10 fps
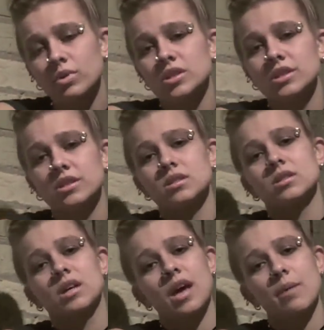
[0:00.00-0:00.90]
which is
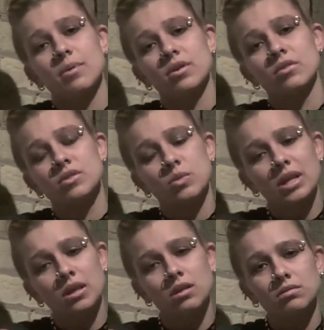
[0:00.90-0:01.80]
the capital of
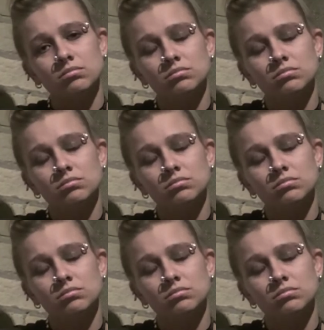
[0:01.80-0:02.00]
Sweden.